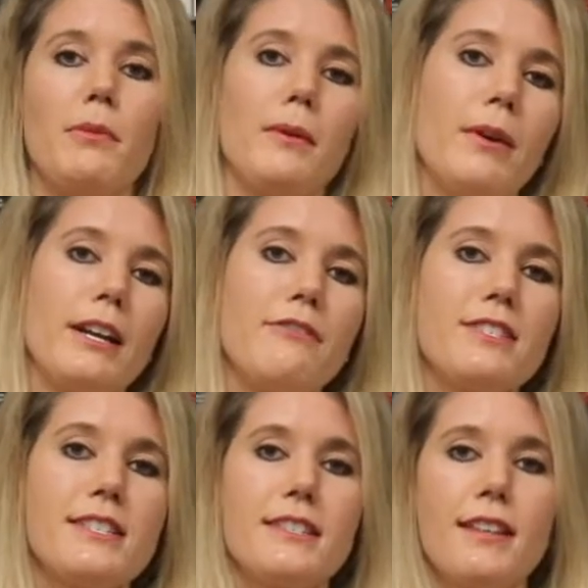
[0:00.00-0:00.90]
We want to
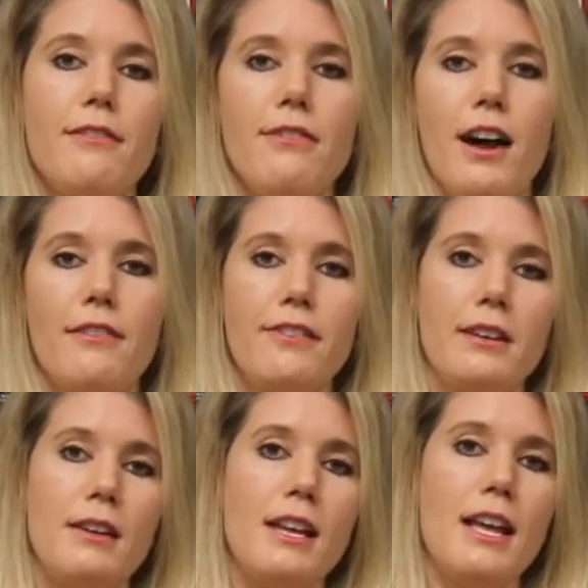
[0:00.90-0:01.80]
slough off
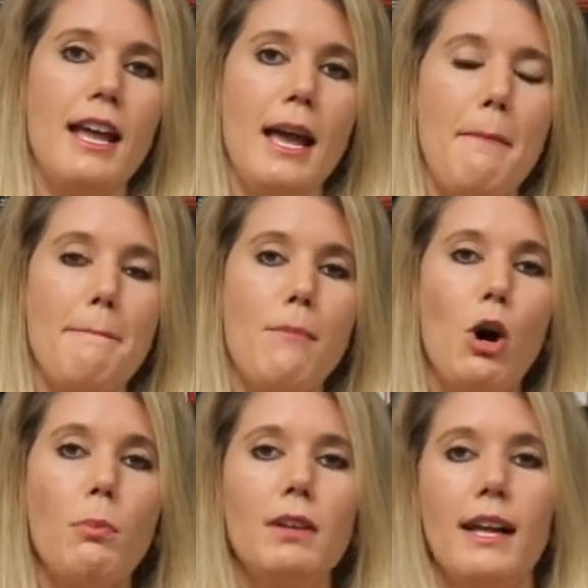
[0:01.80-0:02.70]
and
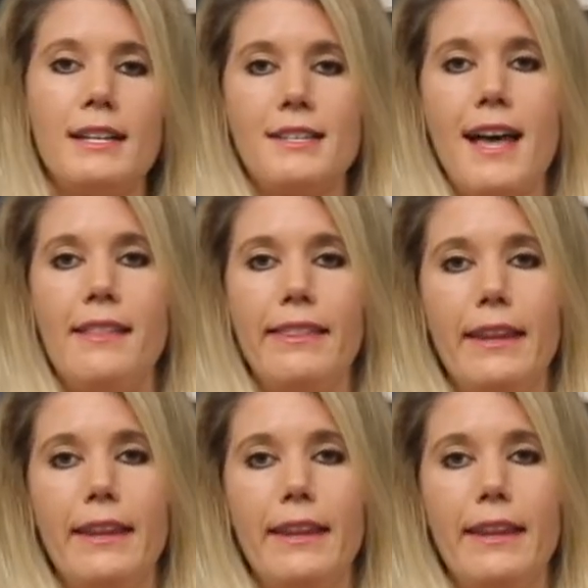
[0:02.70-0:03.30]
mobilize that